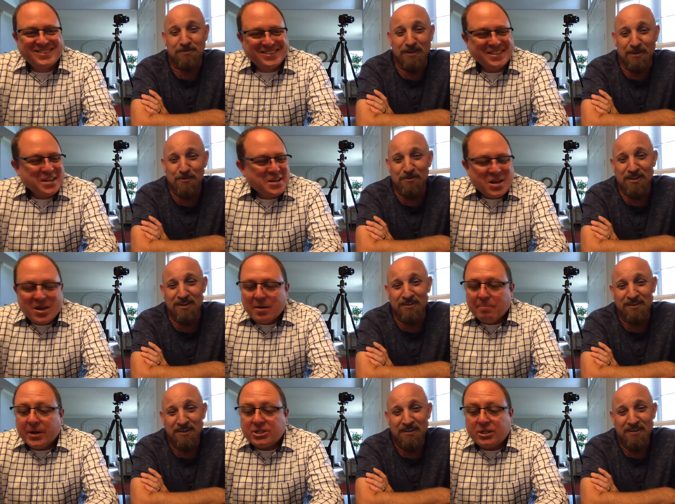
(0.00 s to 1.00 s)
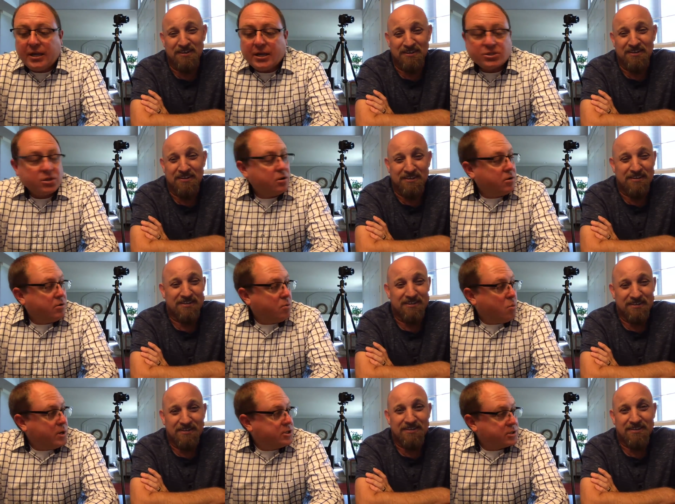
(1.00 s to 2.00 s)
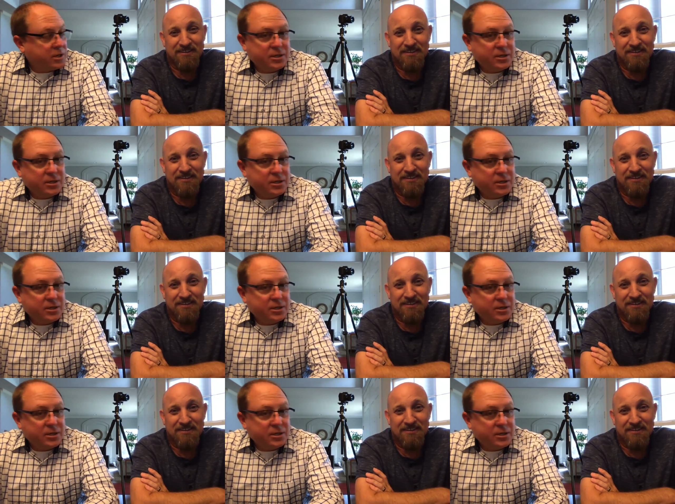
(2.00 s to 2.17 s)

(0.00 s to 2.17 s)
Speaker 1: I know that.
Speaker 2: But yeah, so we start to